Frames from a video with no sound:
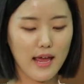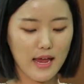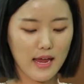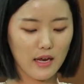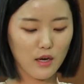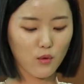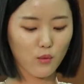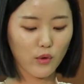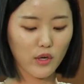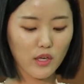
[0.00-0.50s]

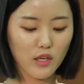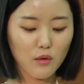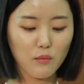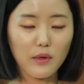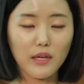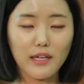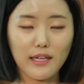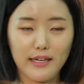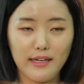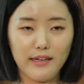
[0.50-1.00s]
and
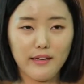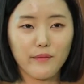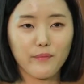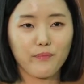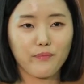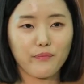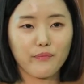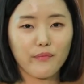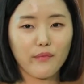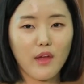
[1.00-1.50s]
readability.
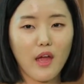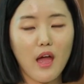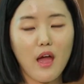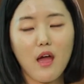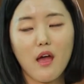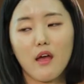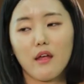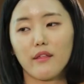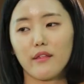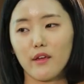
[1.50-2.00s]

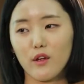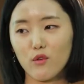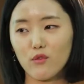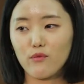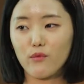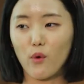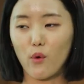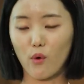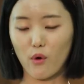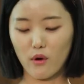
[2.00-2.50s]

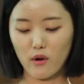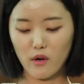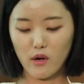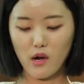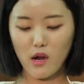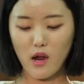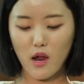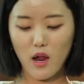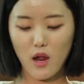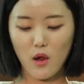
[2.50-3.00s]
Therefore,
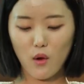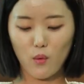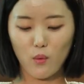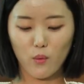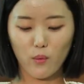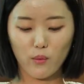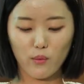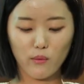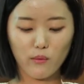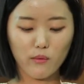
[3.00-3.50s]

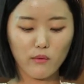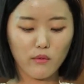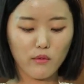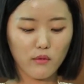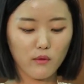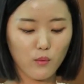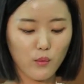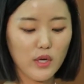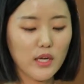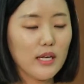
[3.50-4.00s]

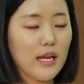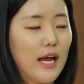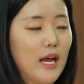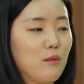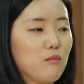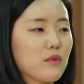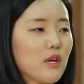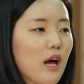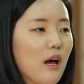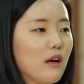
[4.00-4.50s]
we
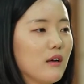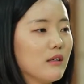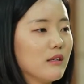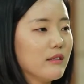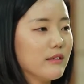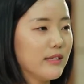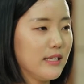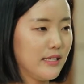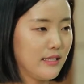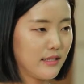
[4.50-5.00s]
named
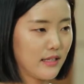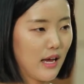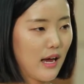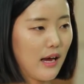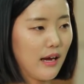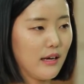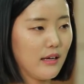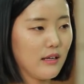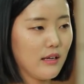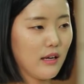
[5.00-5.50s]
Hangul
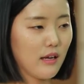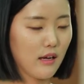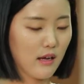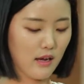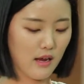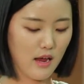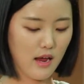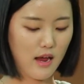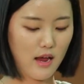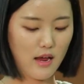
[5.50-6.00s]
design
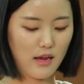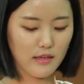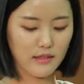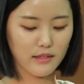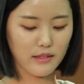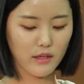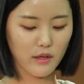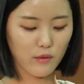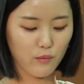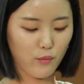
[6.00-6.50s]

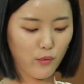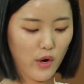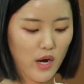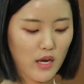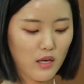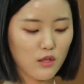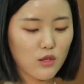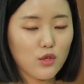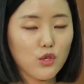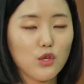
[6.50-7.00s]
as a
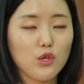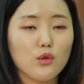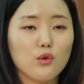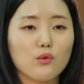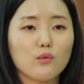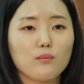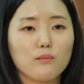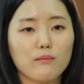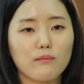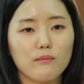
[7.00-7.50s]
brand
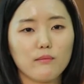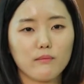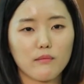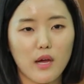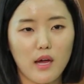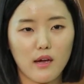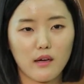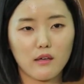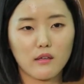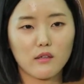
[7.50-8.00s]
new
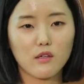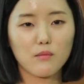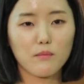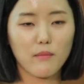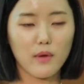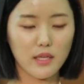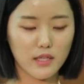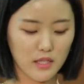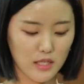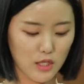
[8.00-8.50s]
Hangul
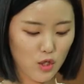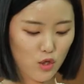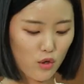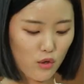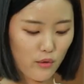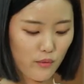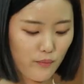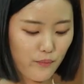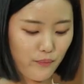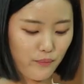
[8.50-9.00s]
messenger.